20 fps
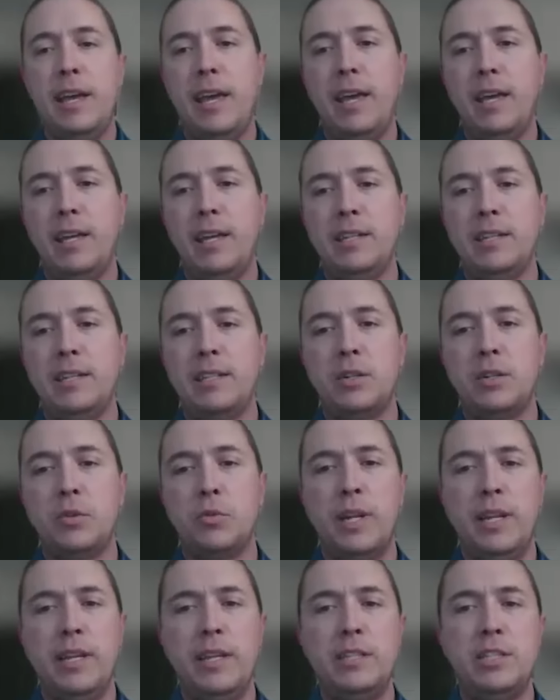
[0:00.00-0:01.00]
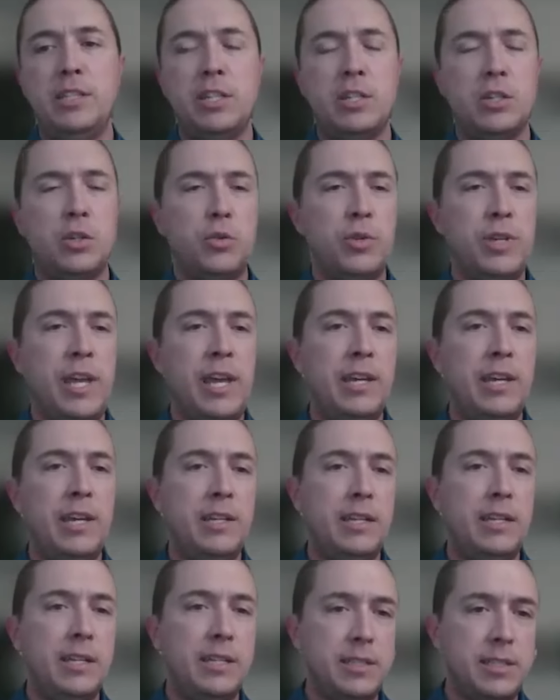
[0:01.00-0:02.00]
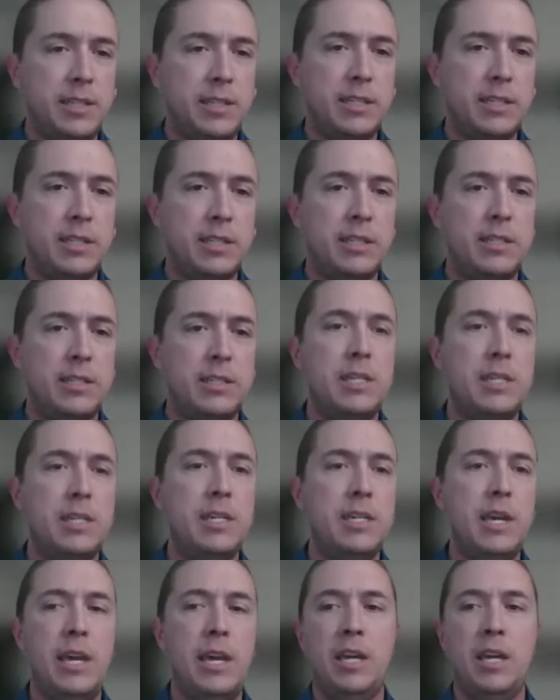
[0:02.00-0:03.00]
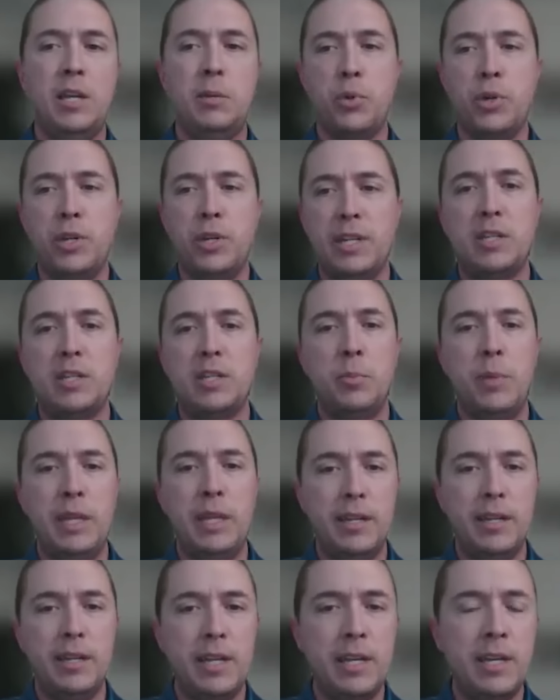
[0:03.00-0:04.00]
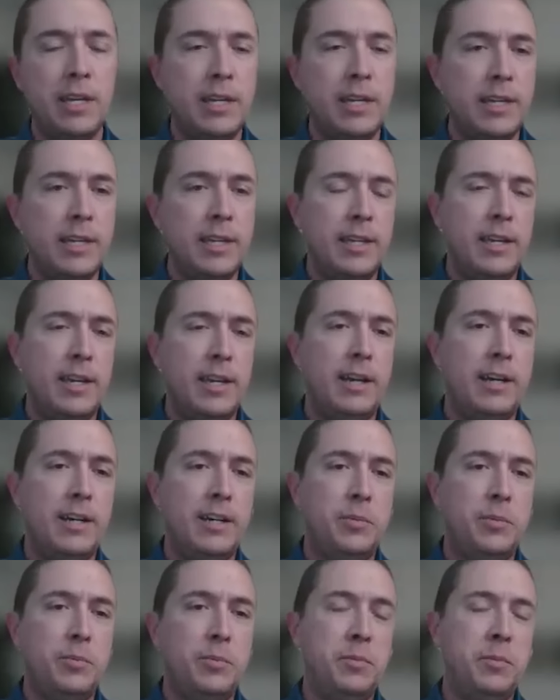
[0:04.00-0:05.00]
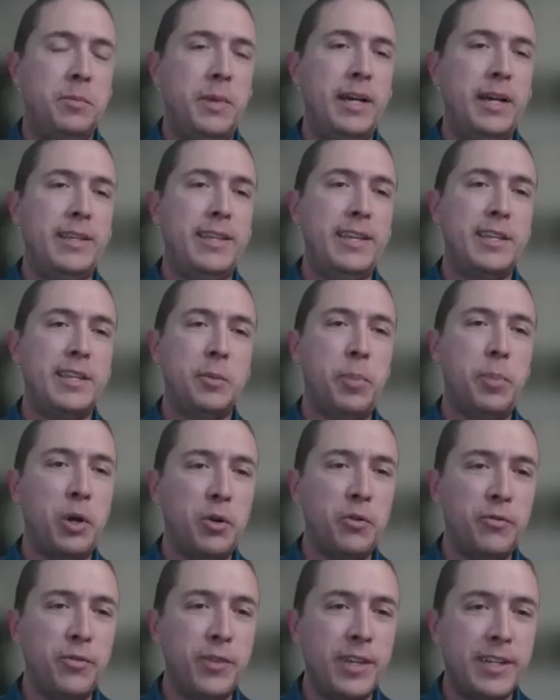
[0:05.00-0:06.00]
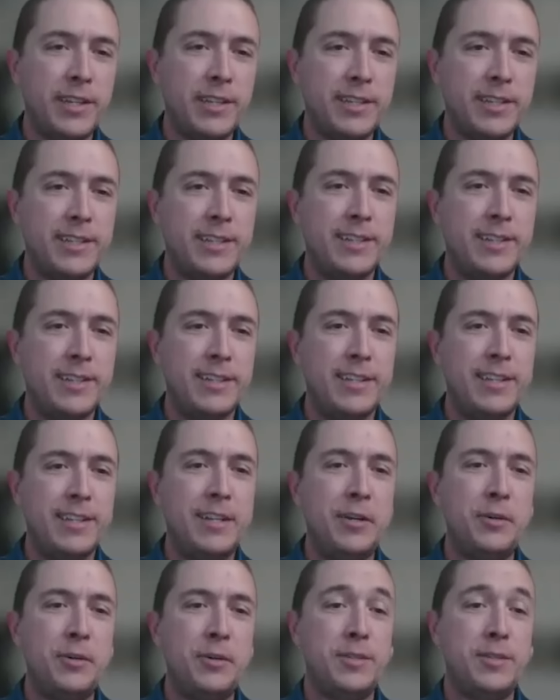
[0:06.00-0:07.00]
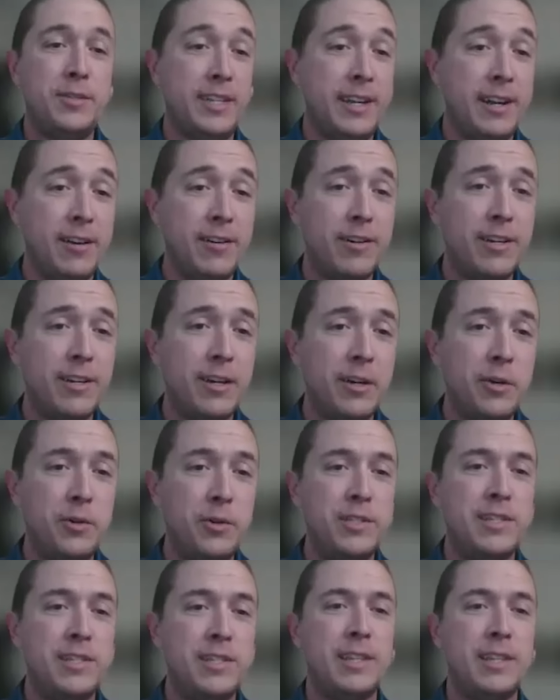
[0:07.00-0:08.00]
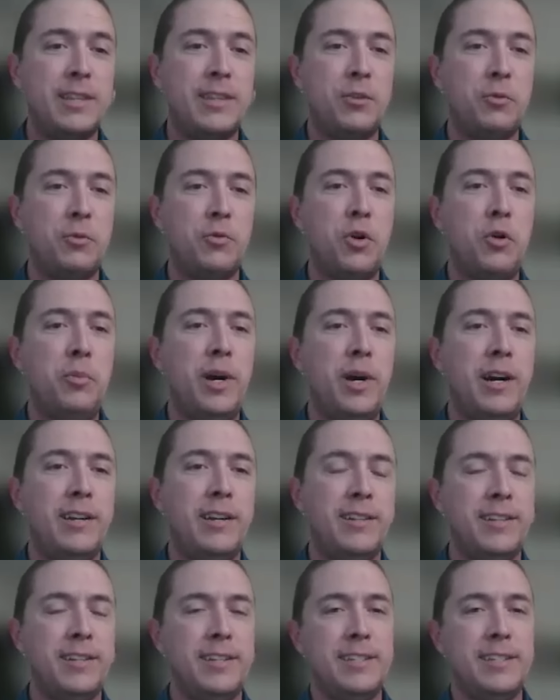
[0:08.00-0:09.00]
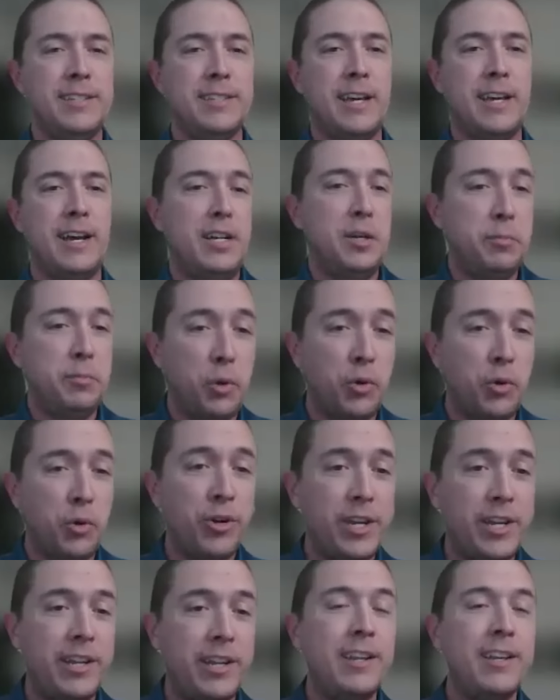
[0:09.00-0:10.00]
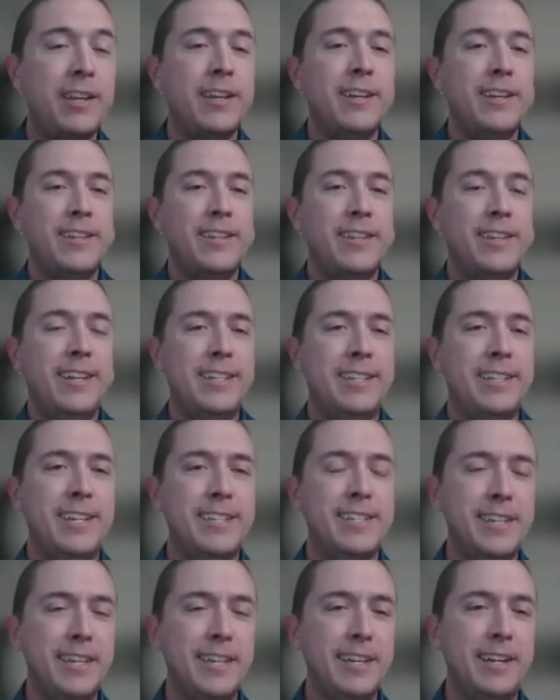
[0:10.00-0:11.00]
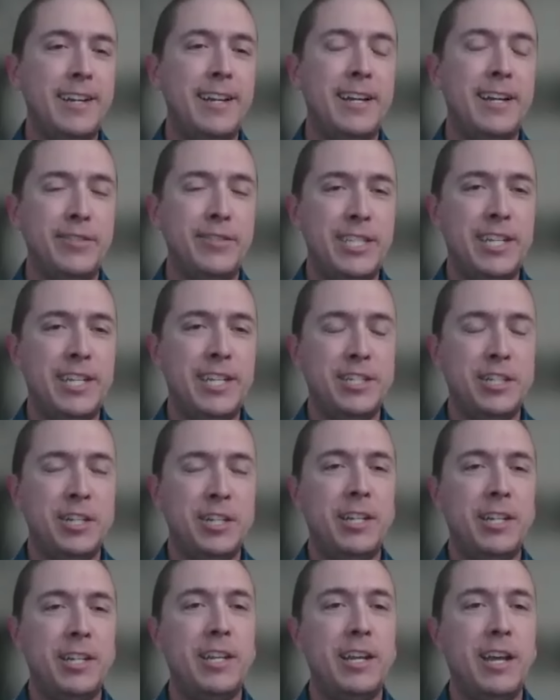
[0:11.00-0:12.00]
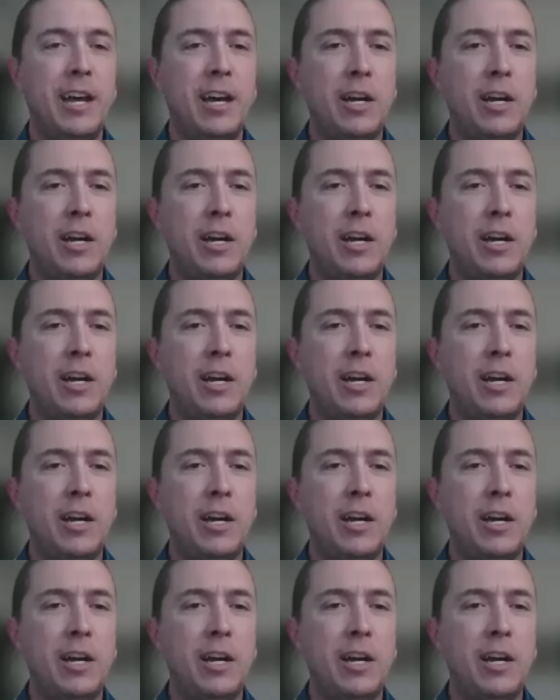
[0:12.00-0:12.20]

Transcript: and to really just create consistency and predictability. I think the perfect, scenario is that the robot is kind of boring, that it doesn't get a lot of attention,